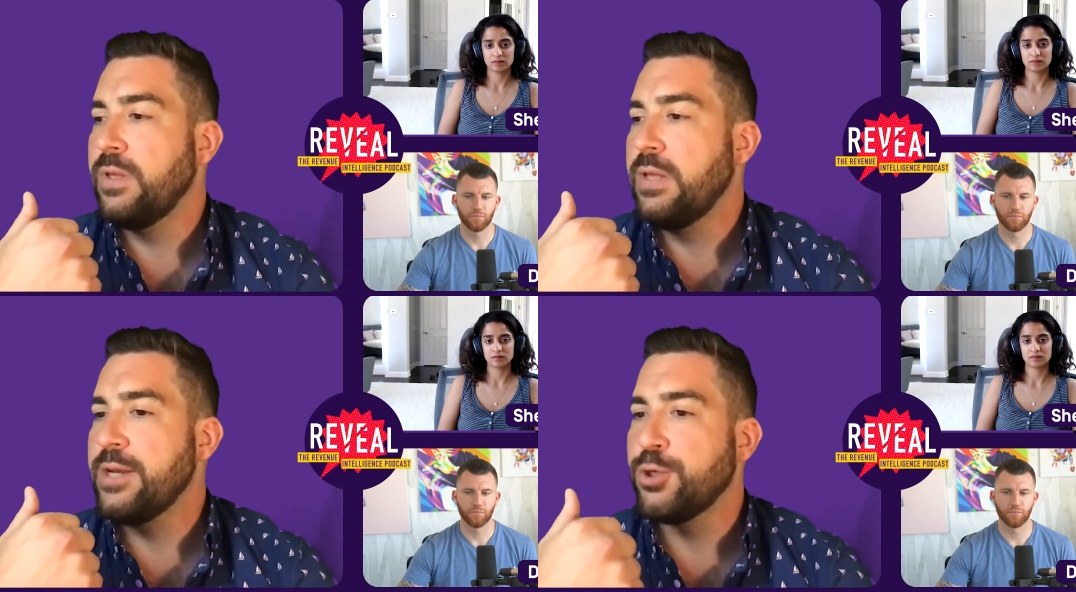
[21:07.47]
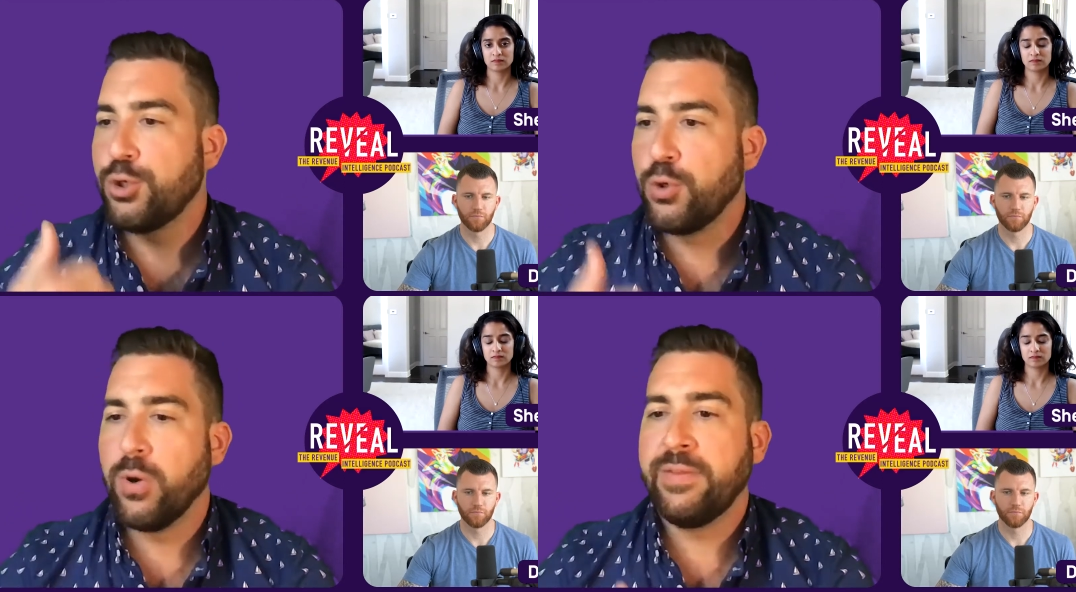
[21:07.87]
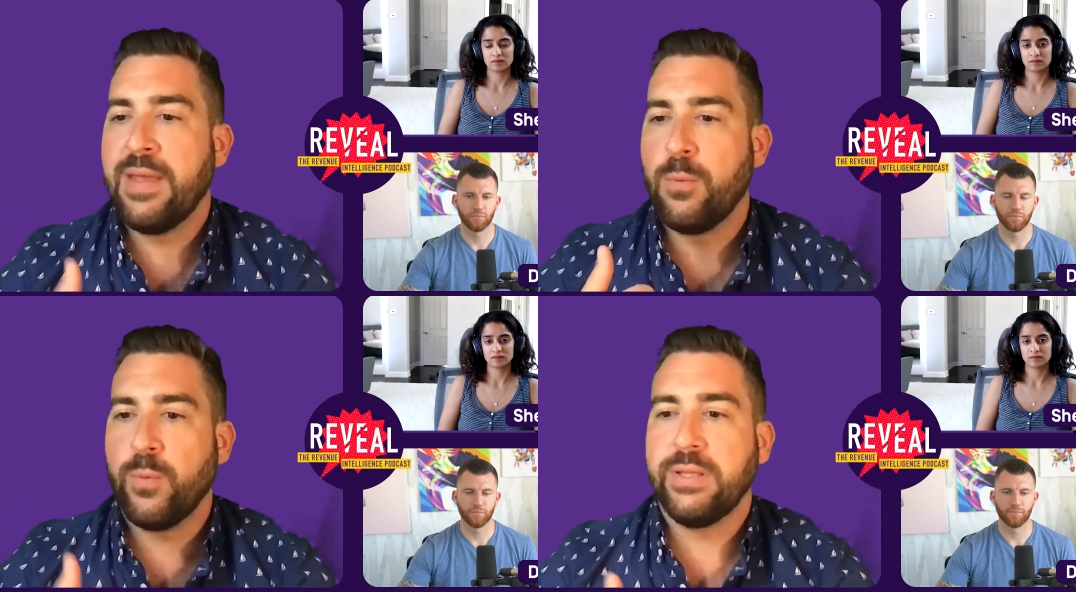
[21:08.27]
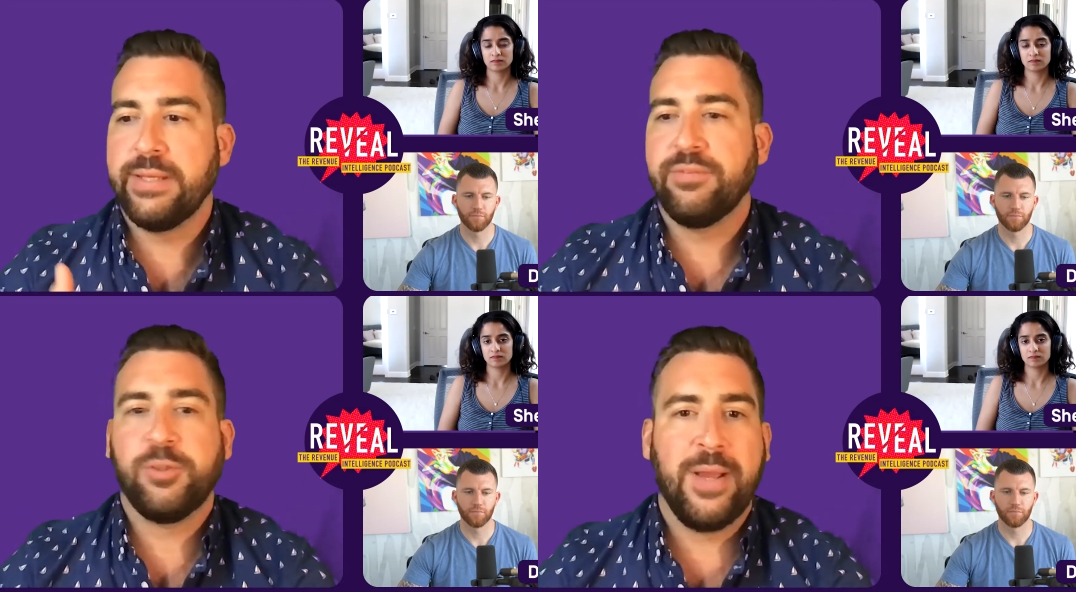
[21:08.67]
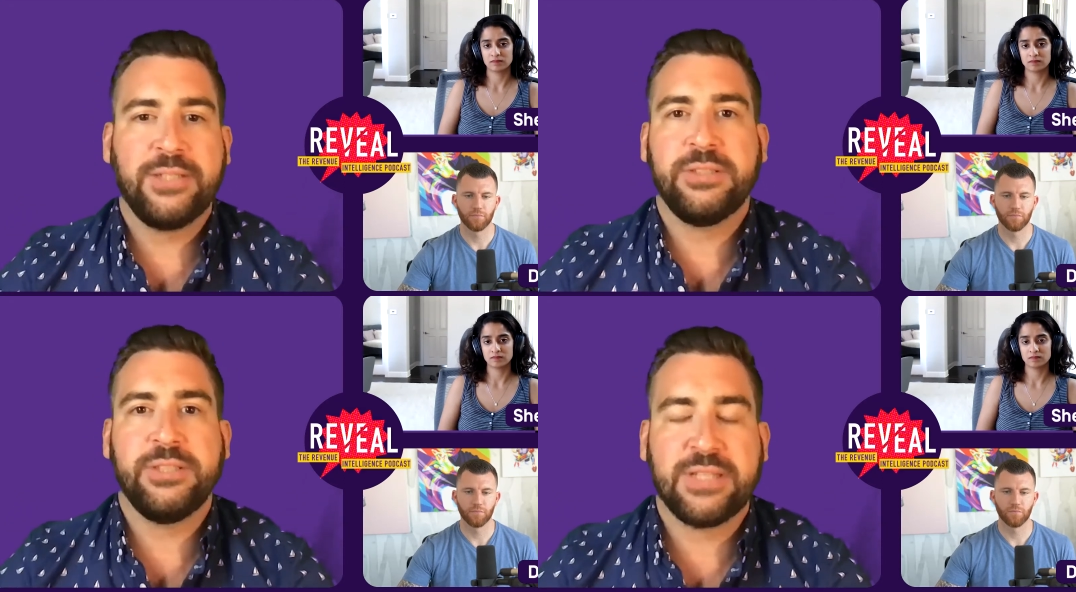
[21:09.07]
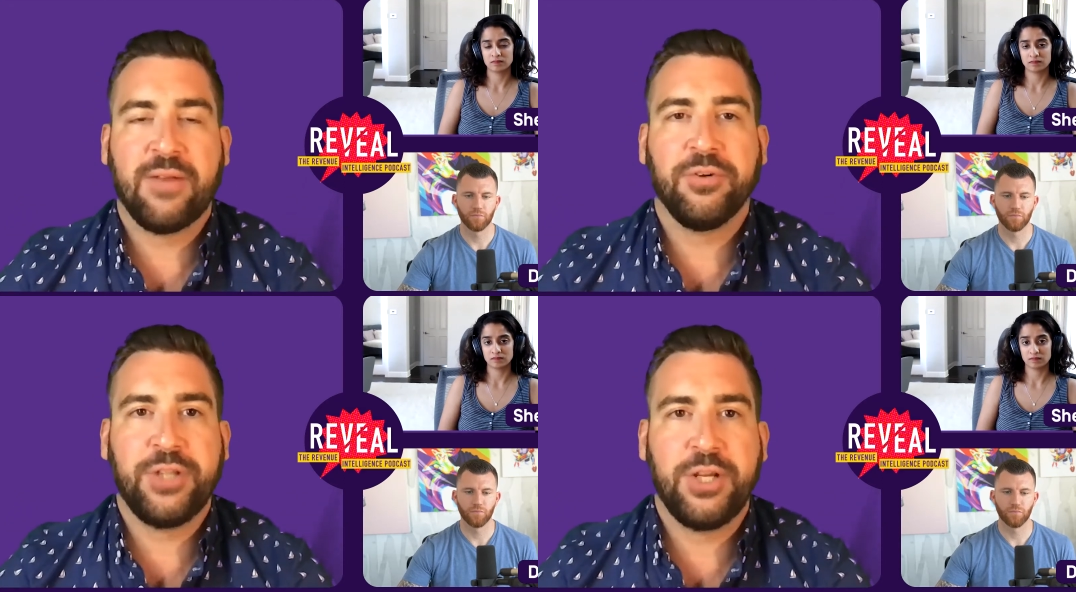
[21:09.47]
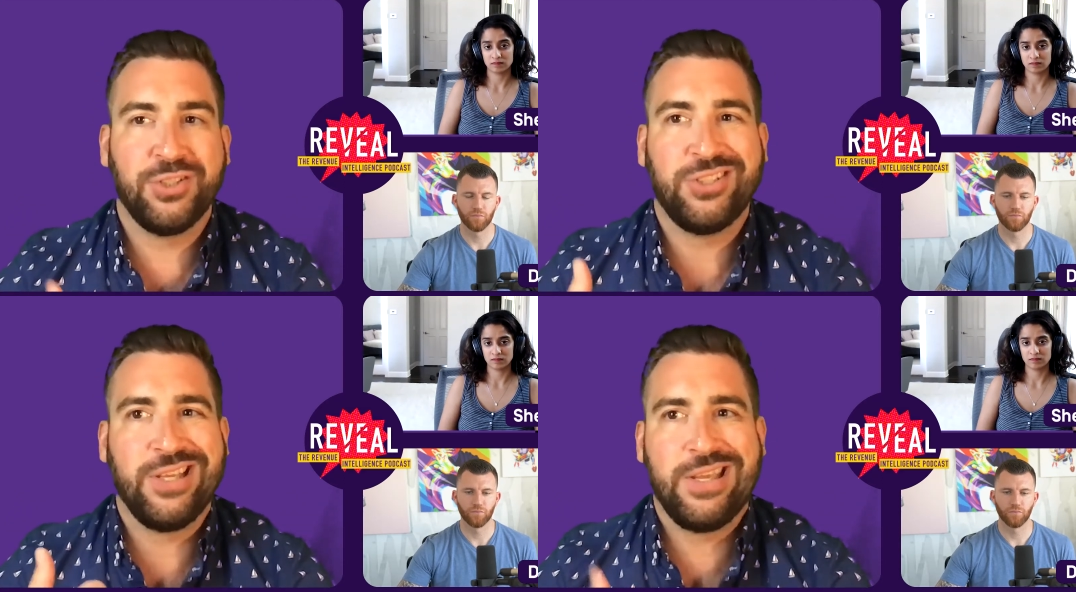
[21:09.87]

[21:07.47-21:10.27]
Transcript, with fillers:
Speaker 1: ensuring that we leave space in these conversations